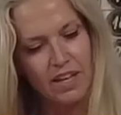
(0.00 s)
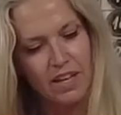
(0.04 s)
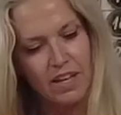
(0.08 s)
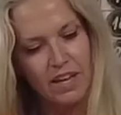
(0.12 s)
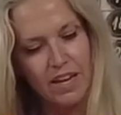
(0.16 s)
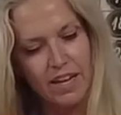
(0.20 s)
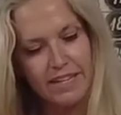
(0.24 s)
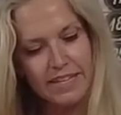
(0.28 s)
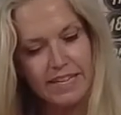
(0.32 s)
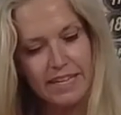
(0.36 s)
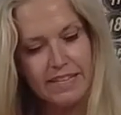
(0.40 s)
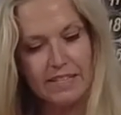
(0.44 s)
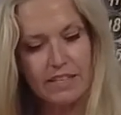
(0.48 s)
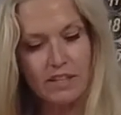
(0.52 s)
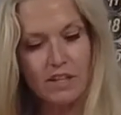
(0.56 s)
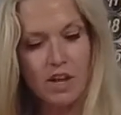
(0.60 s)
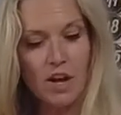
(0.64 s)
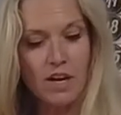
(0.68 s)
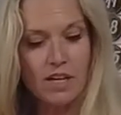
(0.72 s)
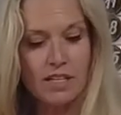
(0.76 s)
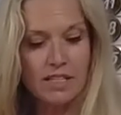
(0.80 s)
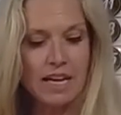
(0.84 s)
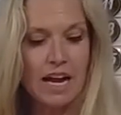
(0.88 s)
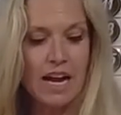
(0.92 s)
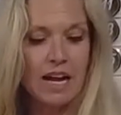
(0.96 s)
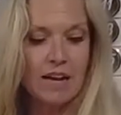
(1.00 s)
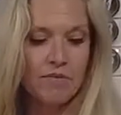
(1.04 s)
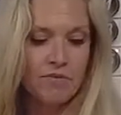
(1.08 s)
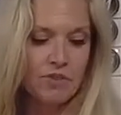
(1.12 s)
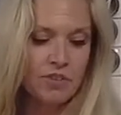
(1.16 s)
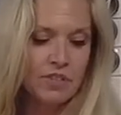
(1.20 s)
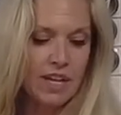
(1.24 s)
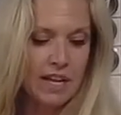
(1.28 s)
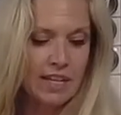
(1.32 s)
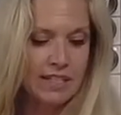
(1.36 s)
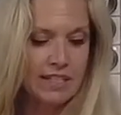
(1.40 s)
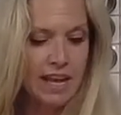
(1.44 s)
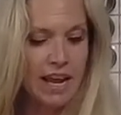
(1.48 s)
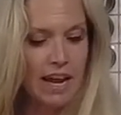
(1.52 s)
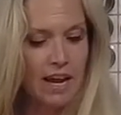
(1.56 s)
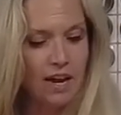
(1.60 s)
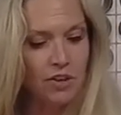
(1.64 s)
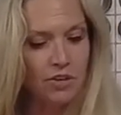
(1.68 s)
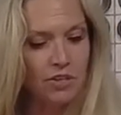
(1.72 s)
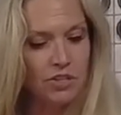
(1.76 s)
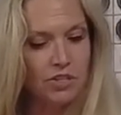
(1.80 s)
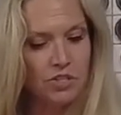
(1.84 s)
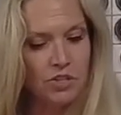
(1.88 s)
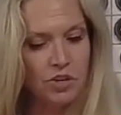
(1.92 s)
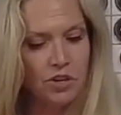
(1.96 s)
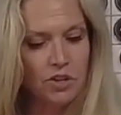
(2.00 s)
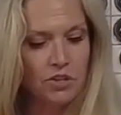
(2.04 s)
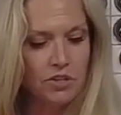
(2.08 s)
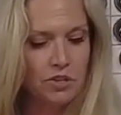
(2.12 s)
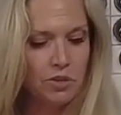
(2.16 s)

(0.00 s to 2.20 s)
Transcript: It takes a long time for Dad's hair to start to